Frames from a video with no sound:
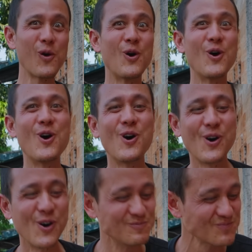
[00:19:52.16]

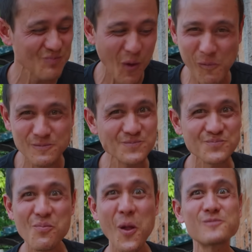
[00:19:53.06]
Oh,
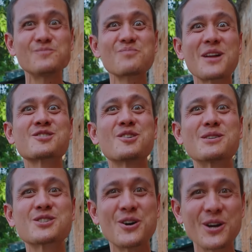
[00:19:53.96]
got so
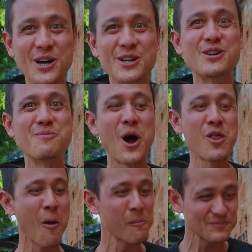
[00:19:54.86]
much going on in your
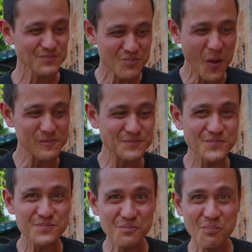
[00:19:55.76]
mouth.
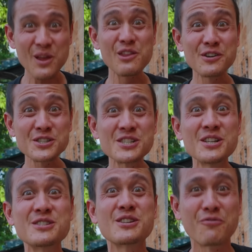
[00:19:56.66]
And the first
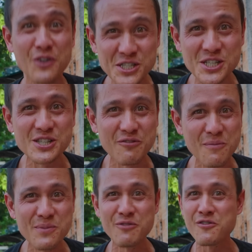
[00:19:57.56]
thing is the freshness of
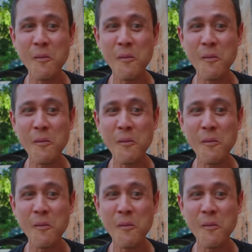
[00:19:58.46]
the beef.